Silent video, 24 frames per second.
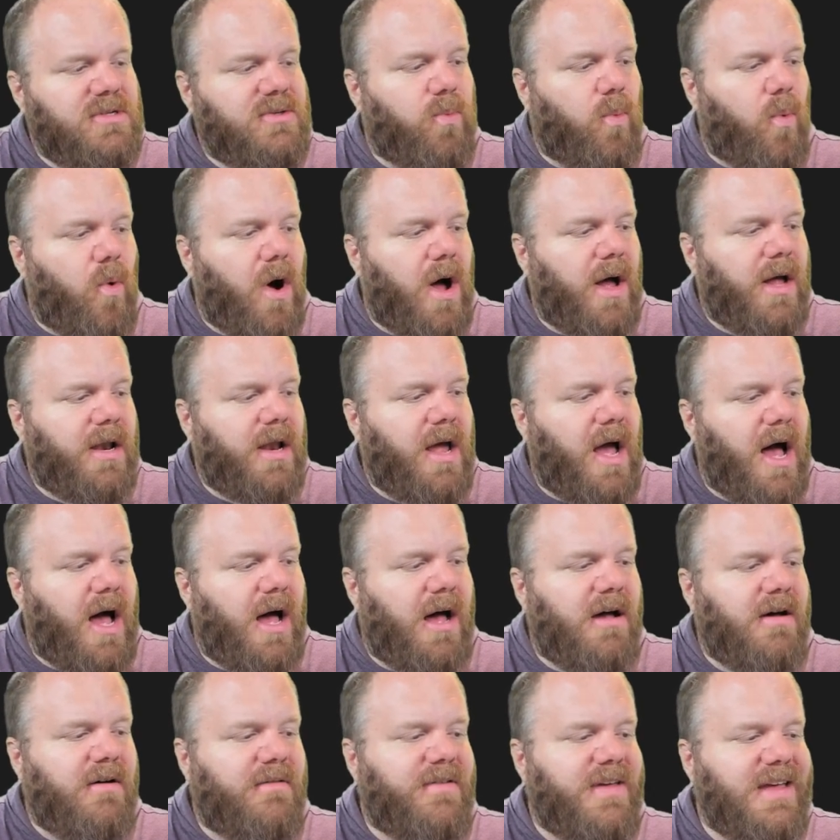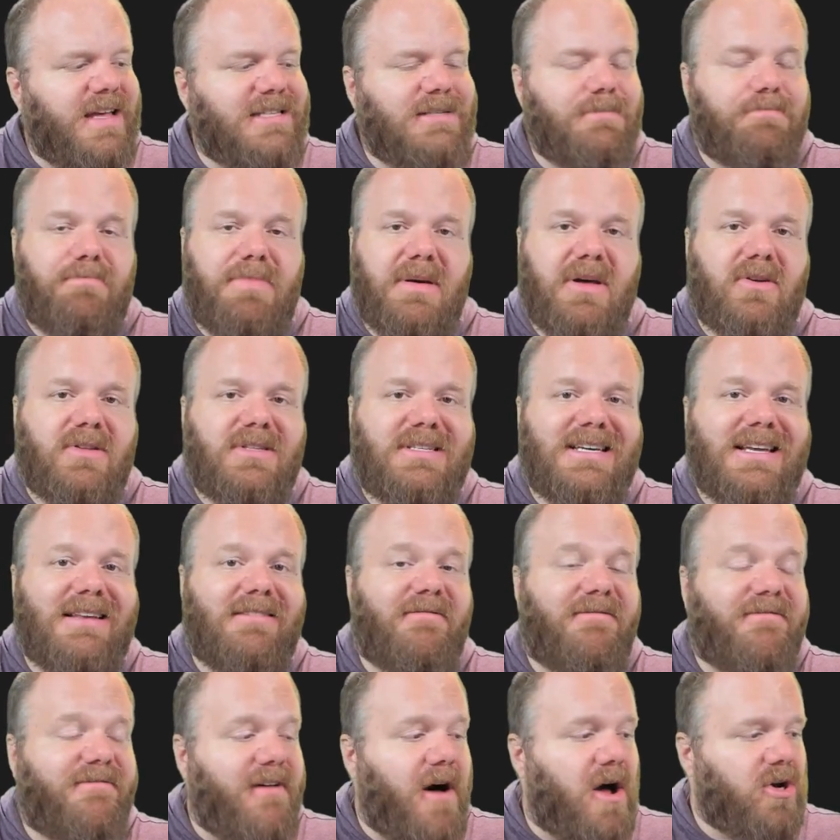one of its built-in
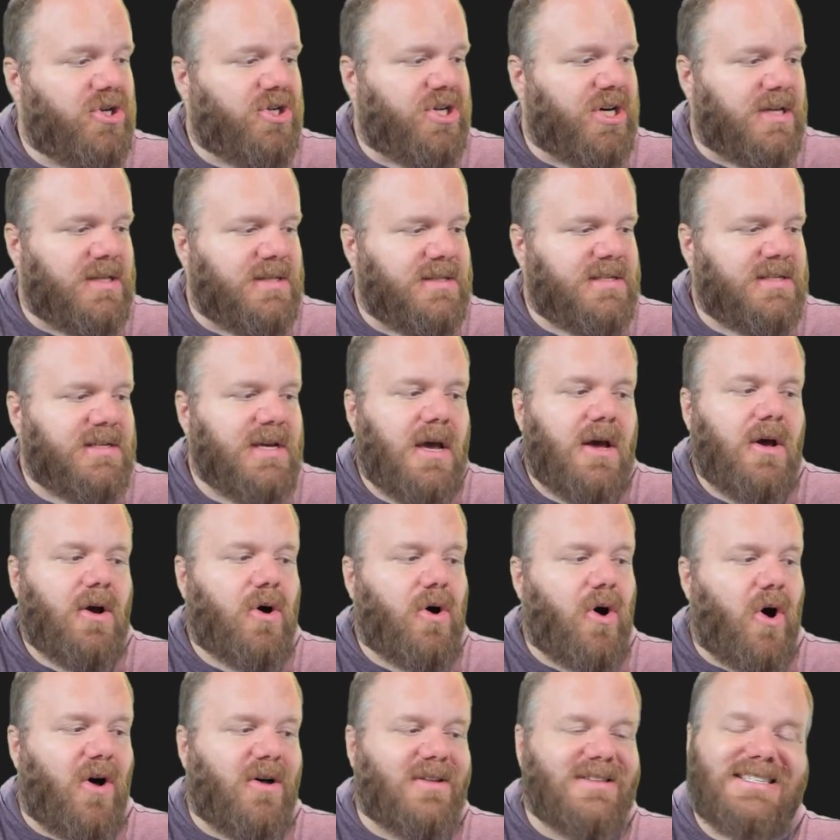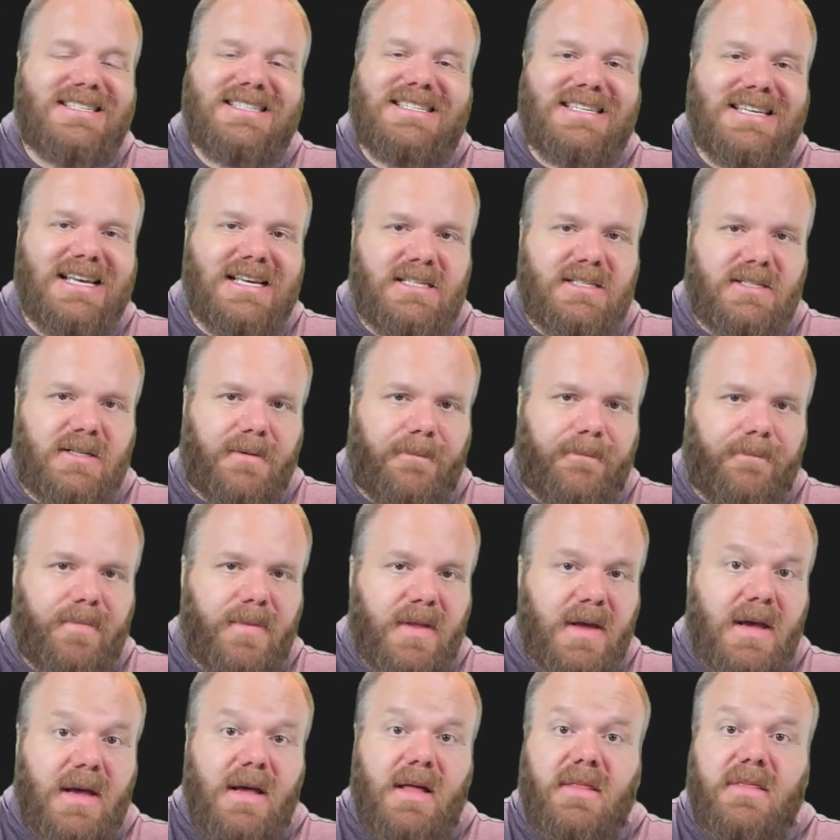functions called system.
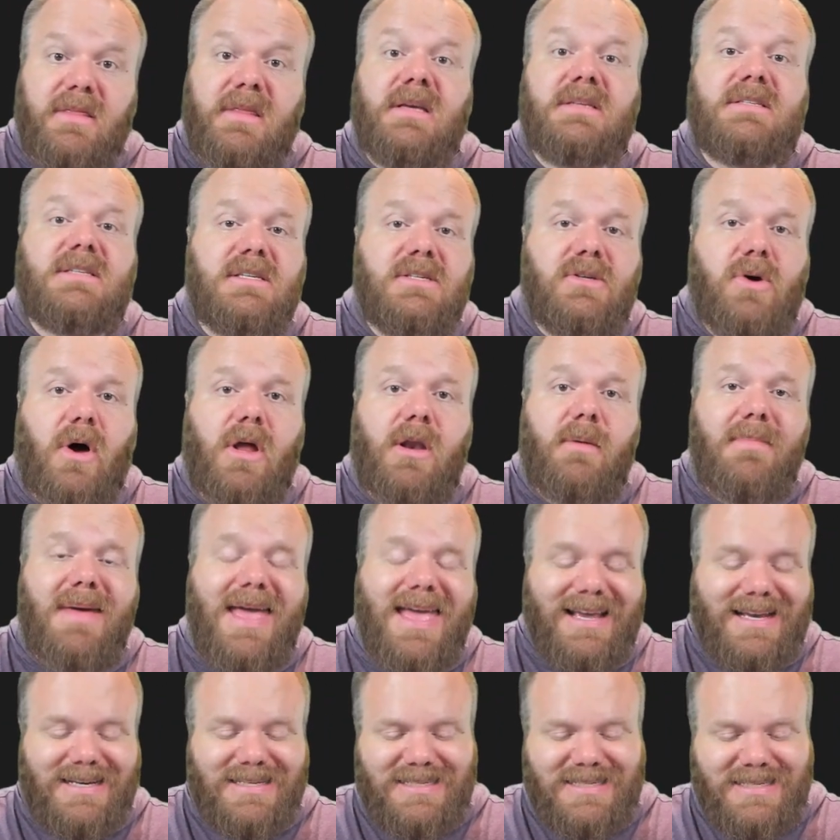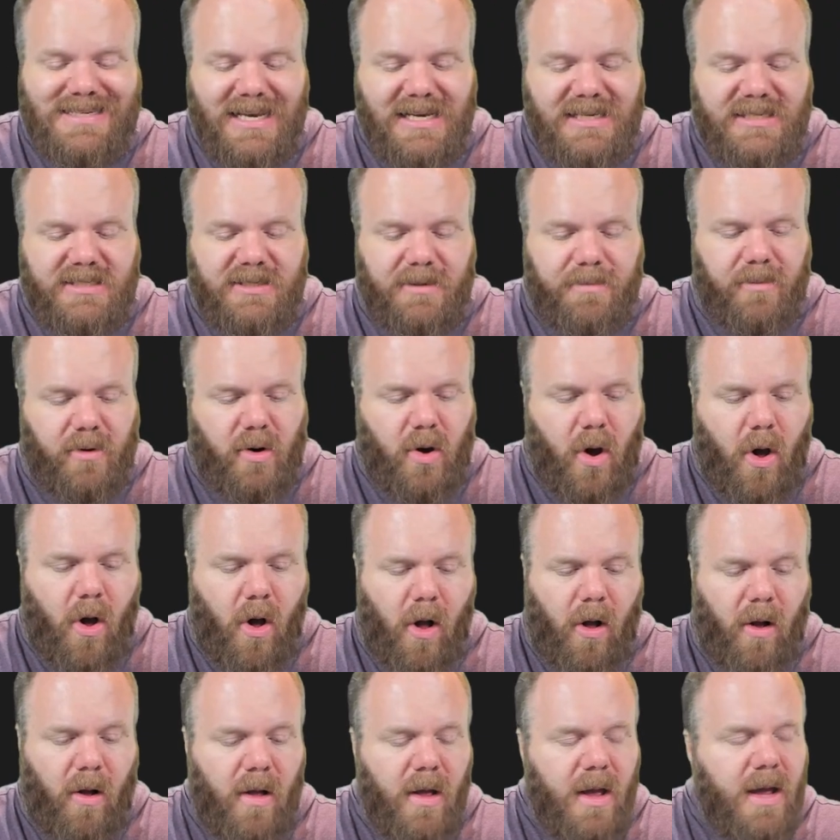This is going to make a system
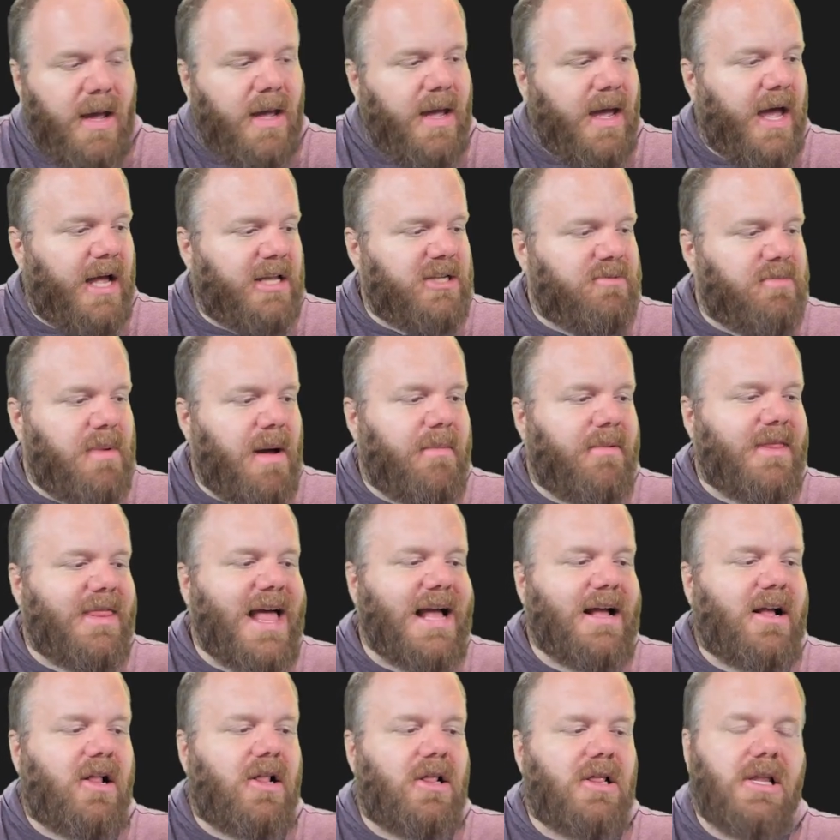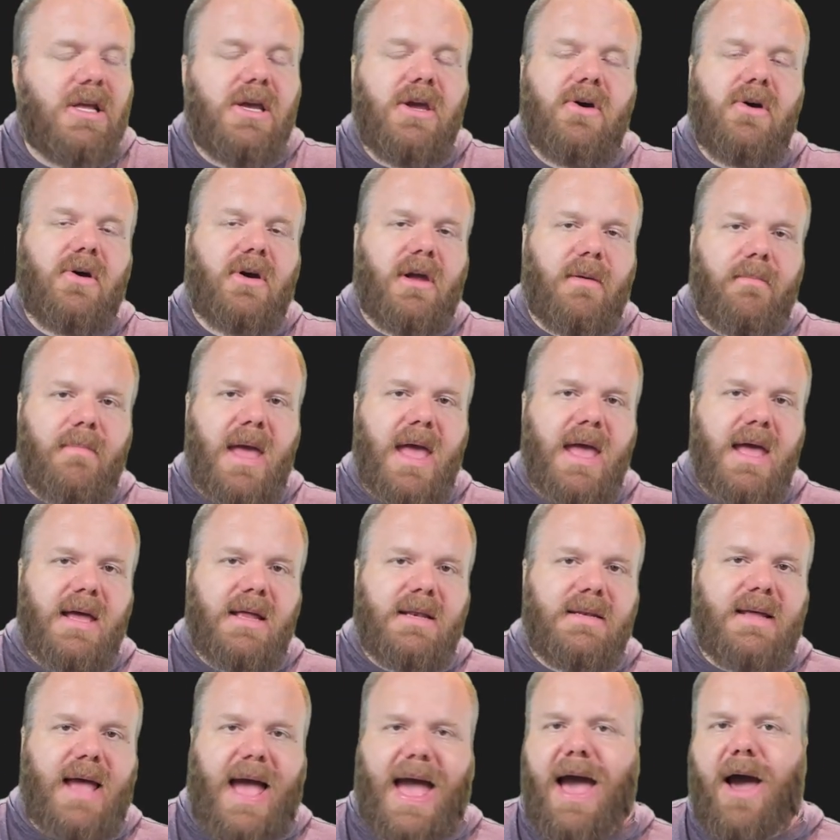call. And remember that clear
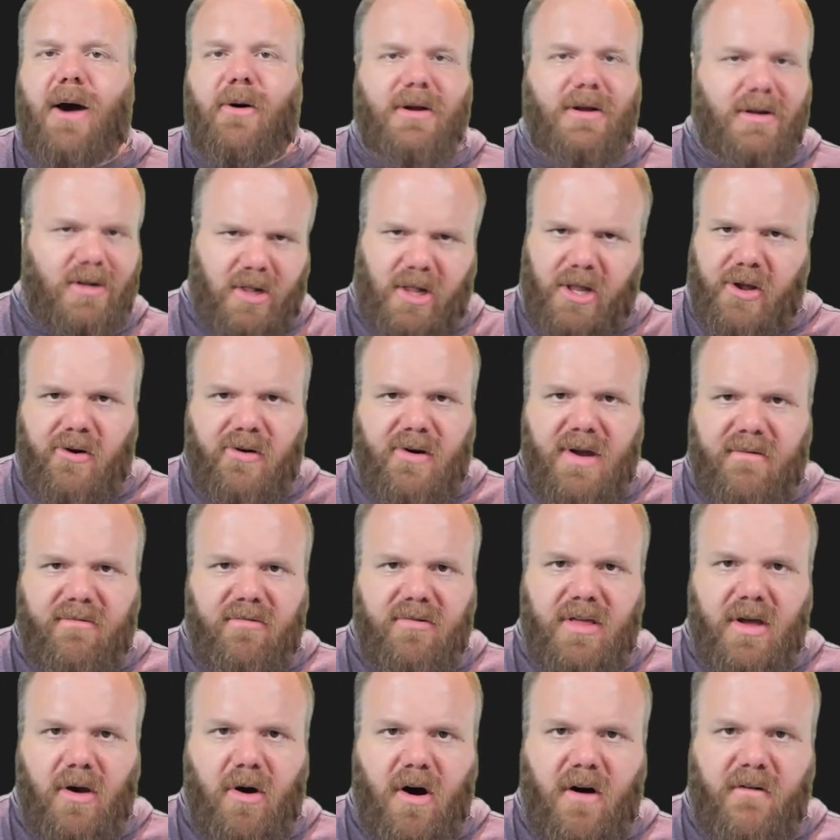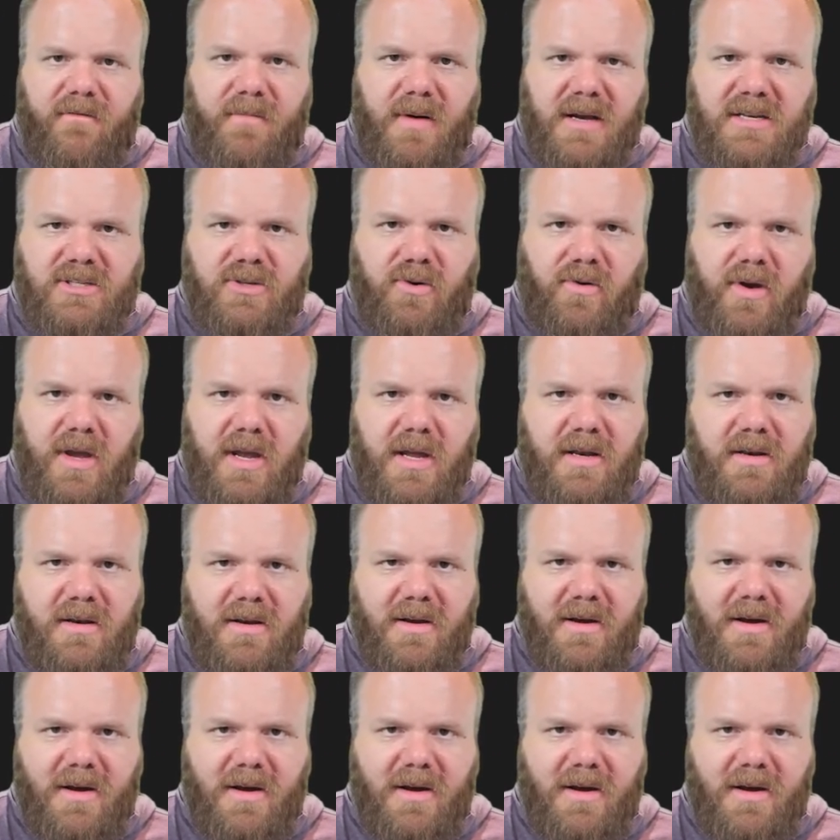command, how it cleared everything off my screen?